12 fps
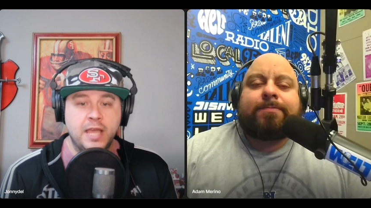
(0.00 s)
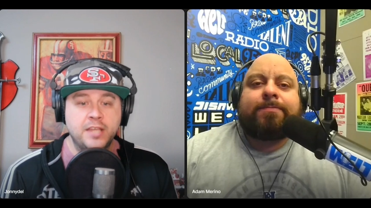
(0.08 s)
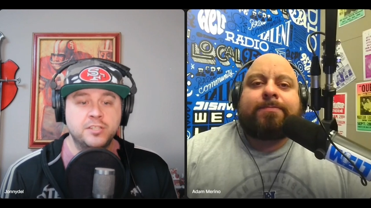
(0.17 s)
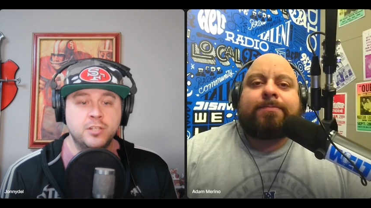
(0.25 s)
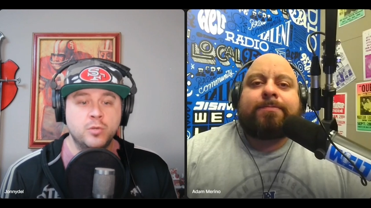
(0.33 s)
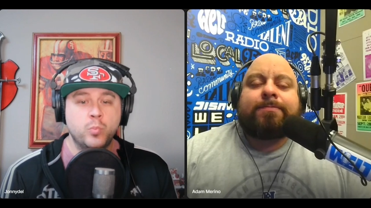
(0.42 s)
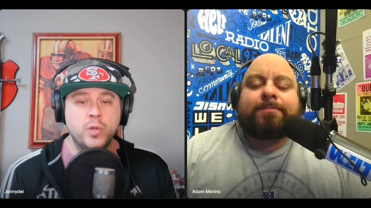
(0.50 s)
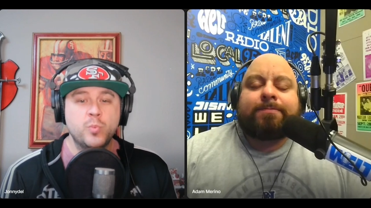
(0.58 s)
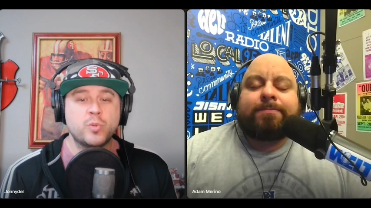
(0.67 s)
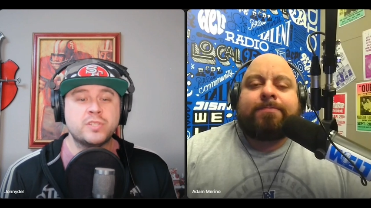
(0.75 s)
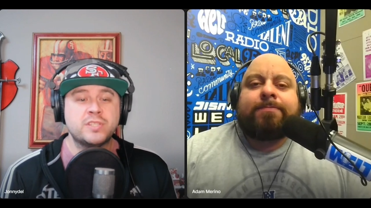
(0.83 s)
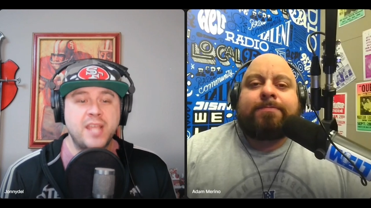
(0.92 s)
Speaker 1: Last year, we
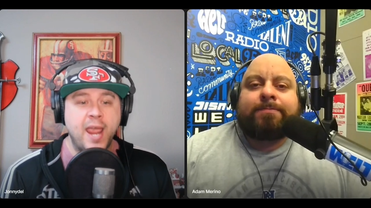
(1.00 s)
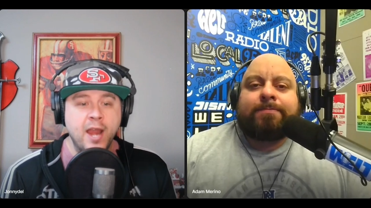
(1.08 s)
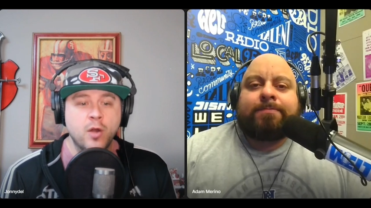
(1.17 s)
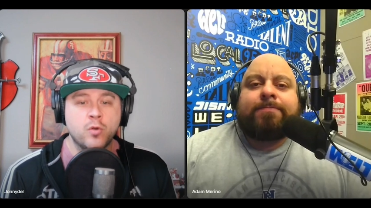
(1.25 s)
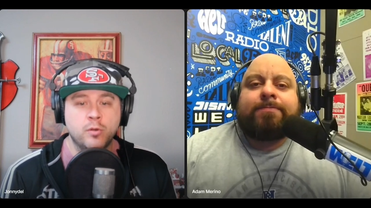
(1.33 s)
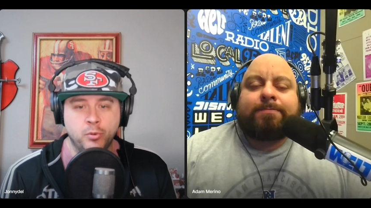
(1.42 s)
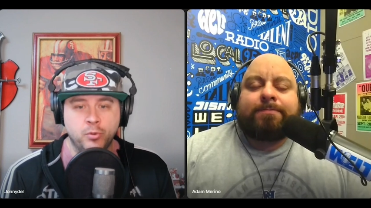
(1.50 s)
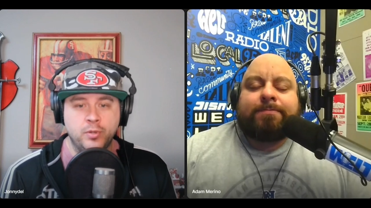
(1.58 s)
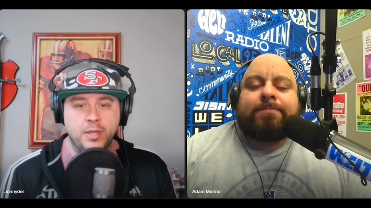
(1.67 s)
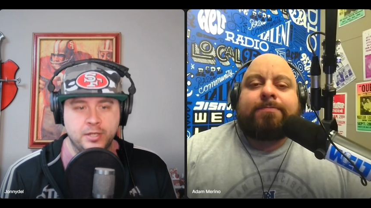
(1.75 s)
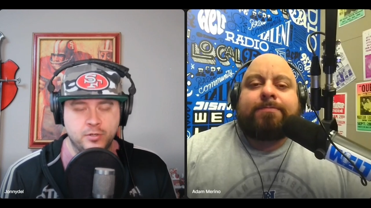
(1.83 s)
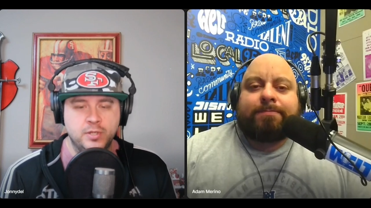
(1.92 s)
were
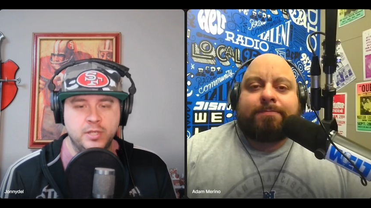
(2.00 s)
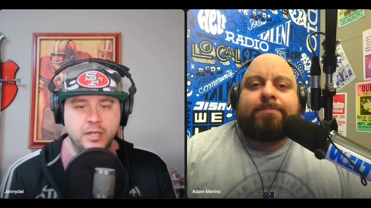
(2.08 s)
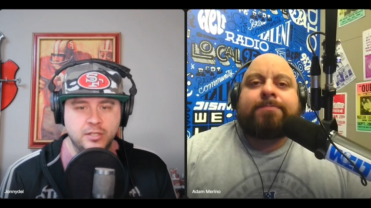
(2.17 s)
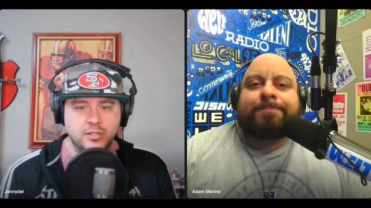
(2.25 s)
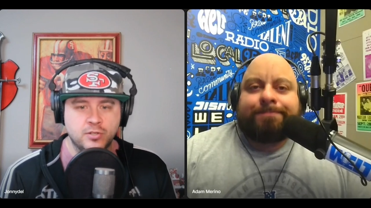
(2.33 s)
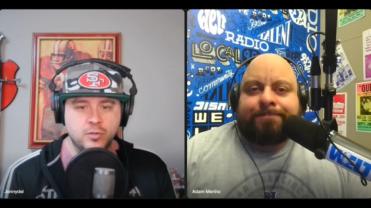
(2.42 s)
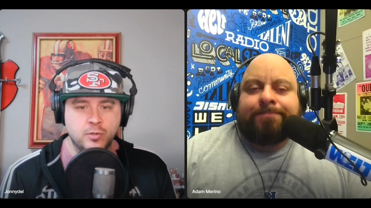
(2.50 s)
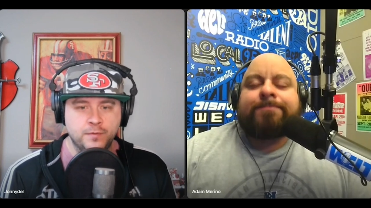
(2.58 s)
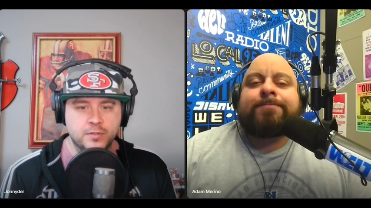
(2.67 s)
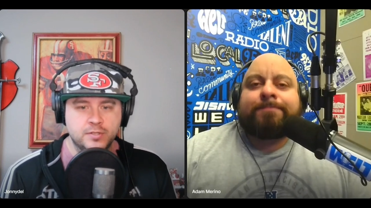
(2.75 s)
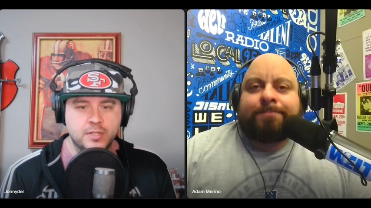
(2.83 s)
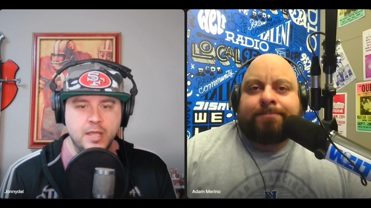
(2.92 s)
terrible at creating
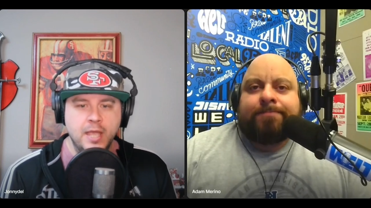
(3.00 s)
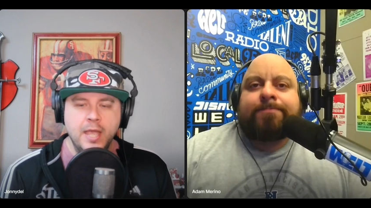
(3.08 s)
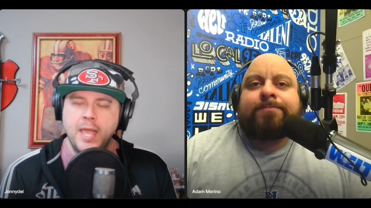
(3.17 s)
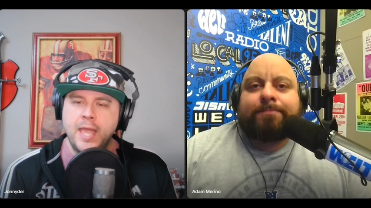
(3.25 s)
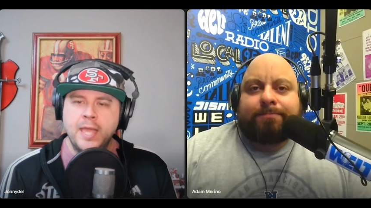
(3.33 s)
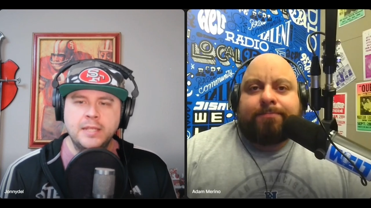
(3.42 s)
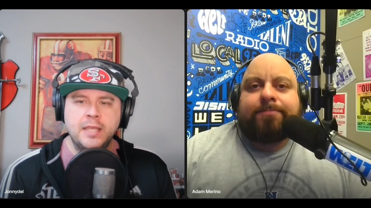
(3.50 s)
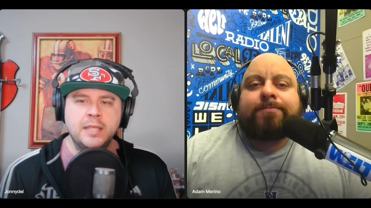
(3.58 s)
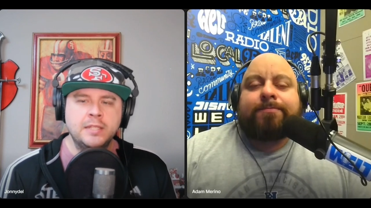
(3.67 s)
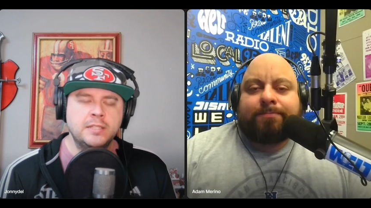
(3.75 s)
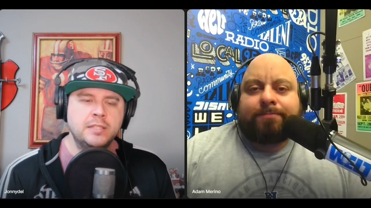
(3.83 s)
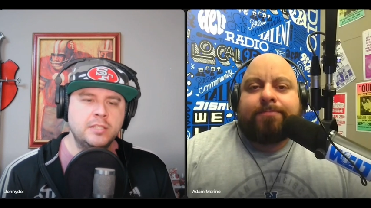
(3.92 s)
turnovers. And,
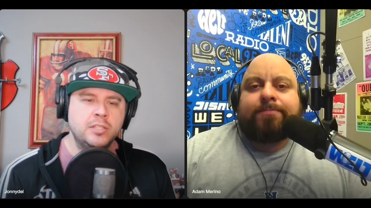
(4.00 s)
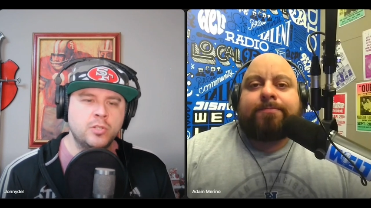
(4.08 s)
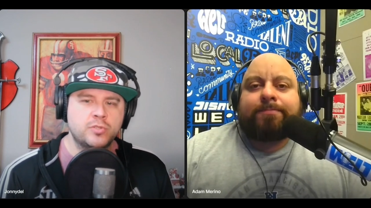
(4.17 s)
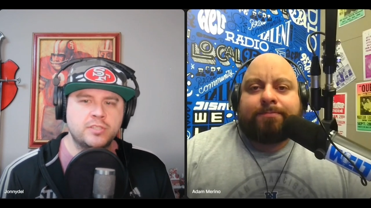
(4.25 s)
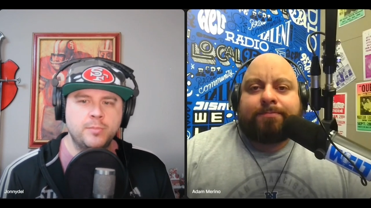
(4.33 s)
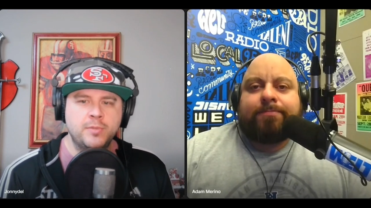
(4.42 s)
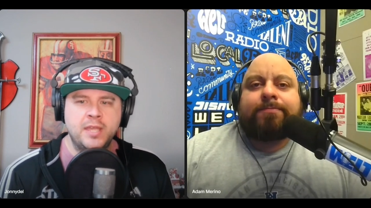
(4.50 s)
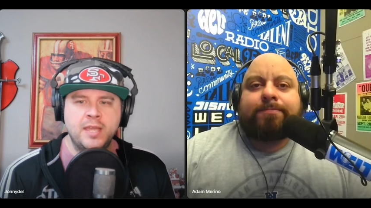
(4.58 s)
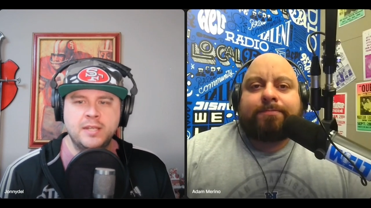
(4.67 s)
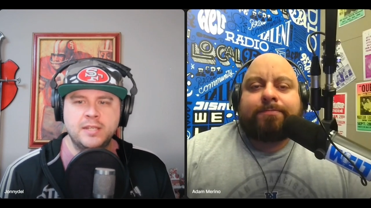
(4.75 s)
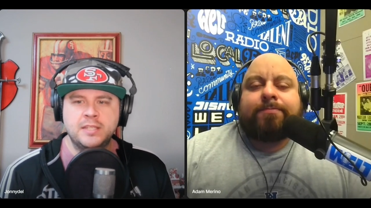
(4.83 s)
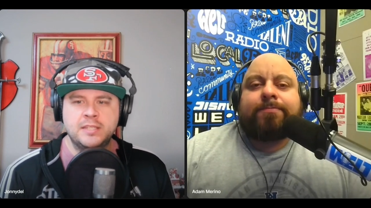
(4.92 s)
and you know, some of
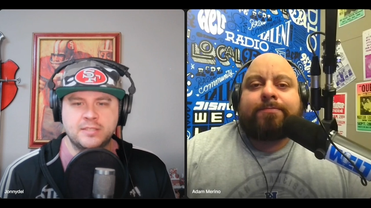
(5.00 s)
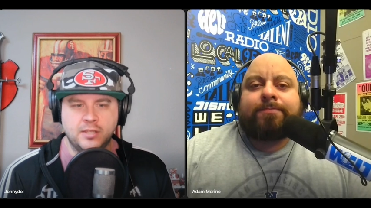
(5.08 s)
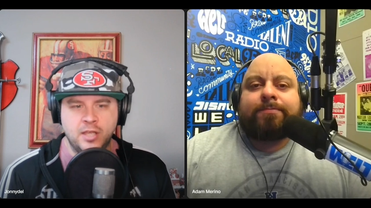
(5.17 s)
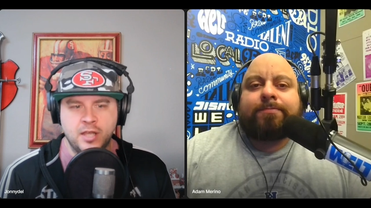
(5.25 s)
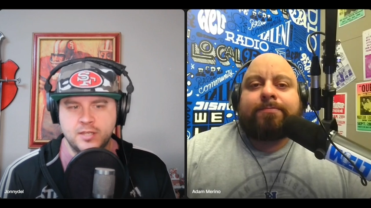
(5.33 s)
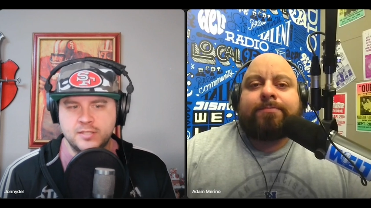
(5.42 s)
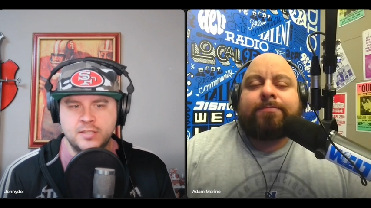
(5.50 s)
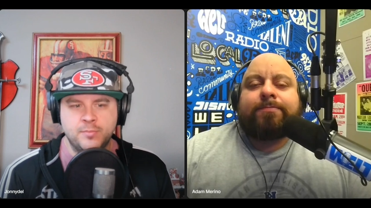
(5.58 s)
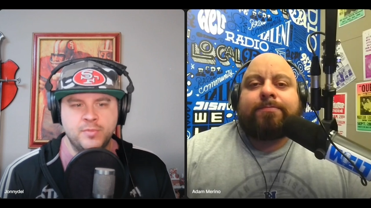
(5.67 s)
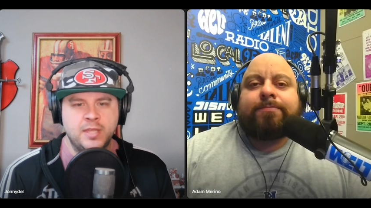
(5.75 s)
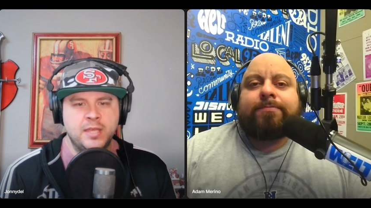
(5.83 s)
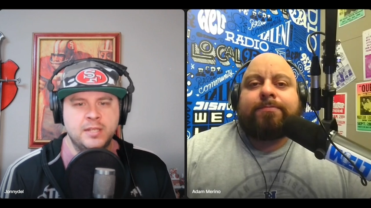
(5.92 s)
that is luck.
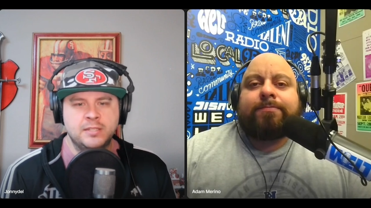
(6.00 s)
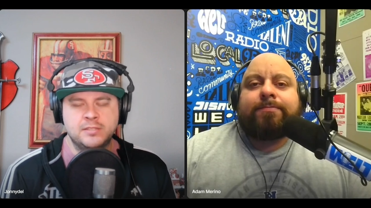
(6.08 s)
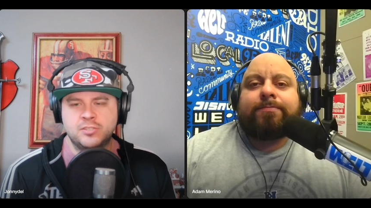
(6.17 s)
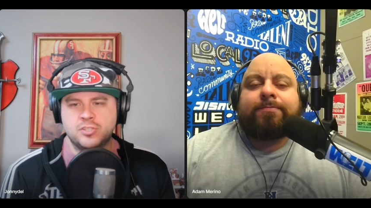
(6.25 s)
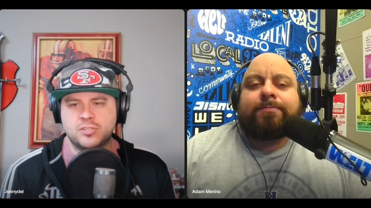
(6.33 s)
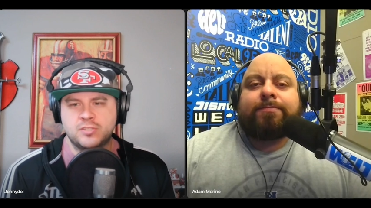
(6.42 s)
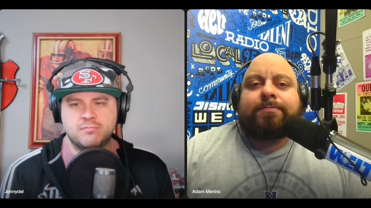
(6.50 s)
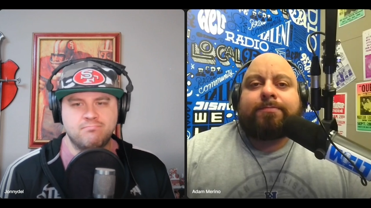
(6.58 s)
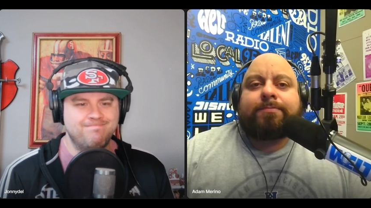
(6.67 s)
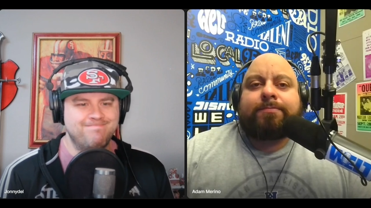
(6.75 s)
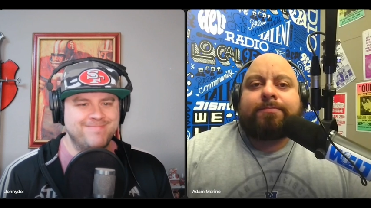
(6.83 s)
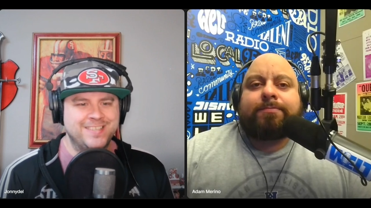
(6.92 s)
Some of that is just
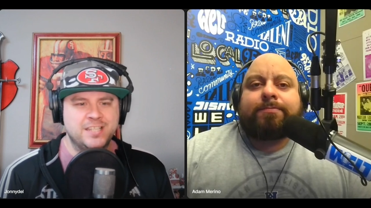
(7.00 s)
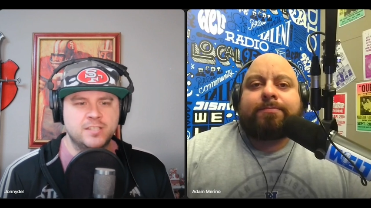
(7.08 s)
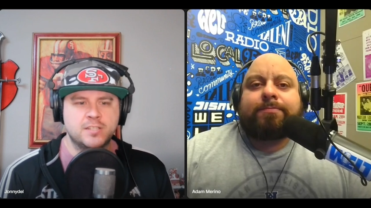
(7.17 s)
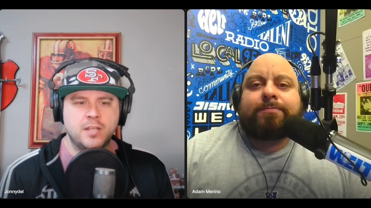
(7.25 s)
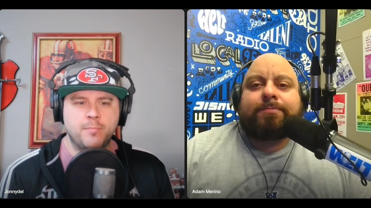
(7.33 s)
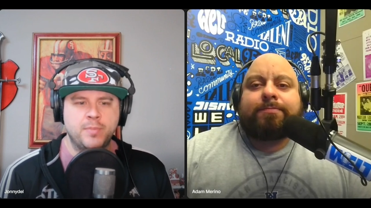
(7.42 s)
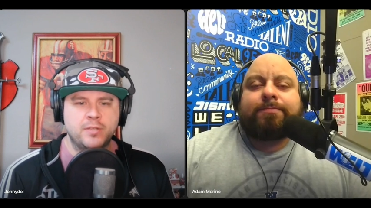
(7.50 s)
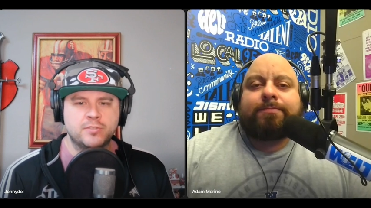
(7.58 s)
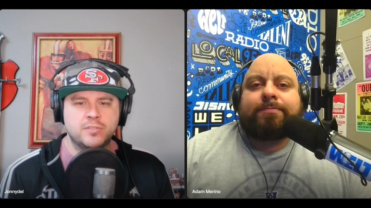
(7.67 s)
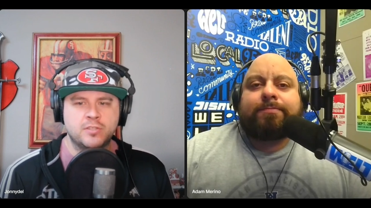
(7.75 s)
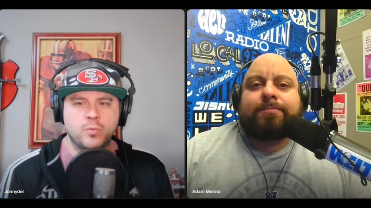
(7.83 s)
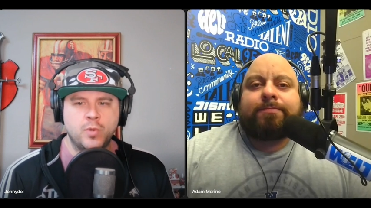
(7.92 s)
things not
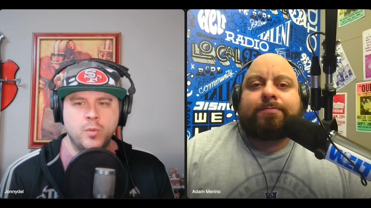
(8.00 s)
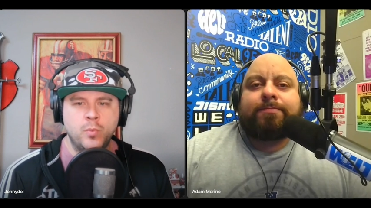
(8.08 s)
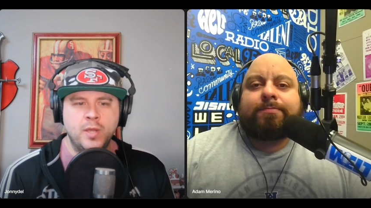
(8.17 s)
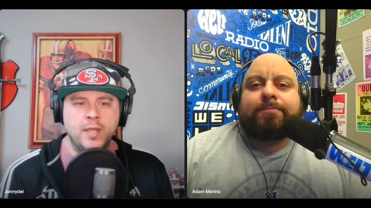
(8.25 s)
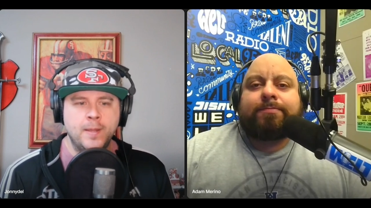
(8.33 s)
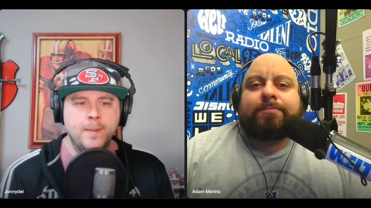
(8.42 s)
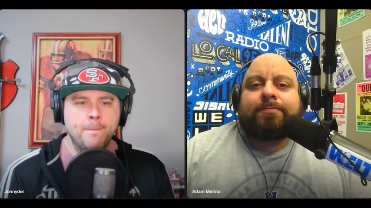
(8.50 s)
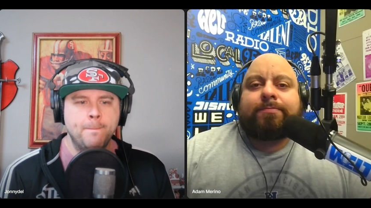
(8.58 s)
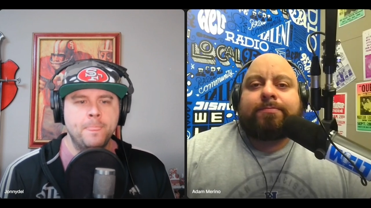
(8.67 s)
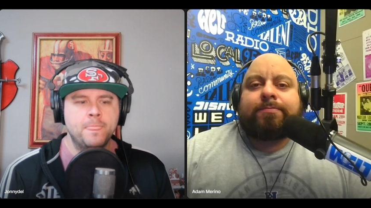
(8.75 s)
bouncing the right way.